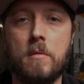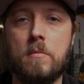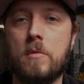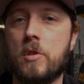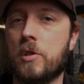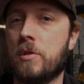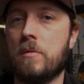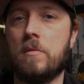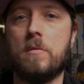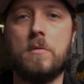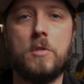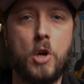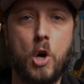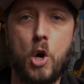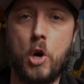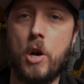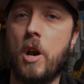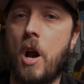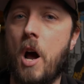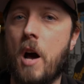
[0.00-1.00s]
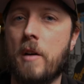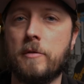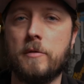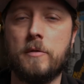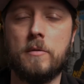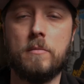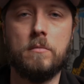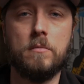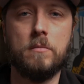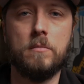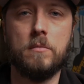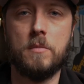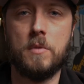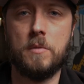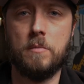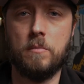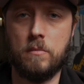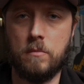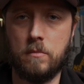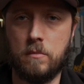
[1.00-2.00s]
Just turn it off,
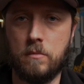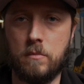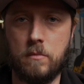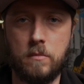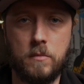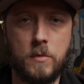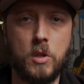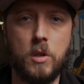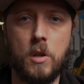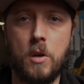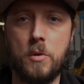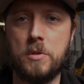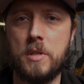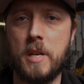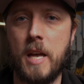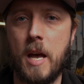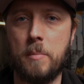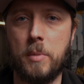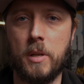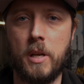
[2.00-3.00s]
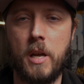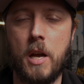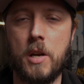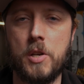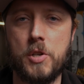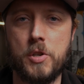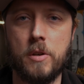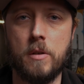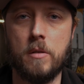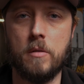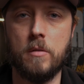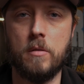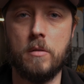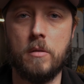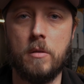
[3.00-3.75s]
close the application.